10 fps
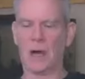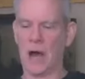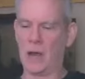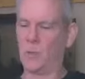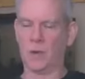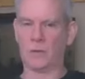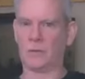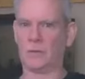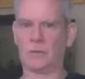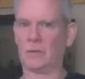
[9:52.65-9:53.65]
I won't
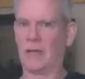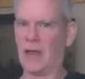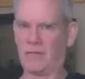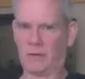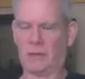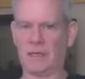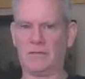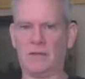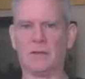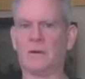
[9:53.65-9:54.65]
ever leave
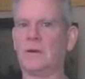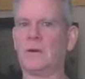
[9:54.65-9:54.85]
you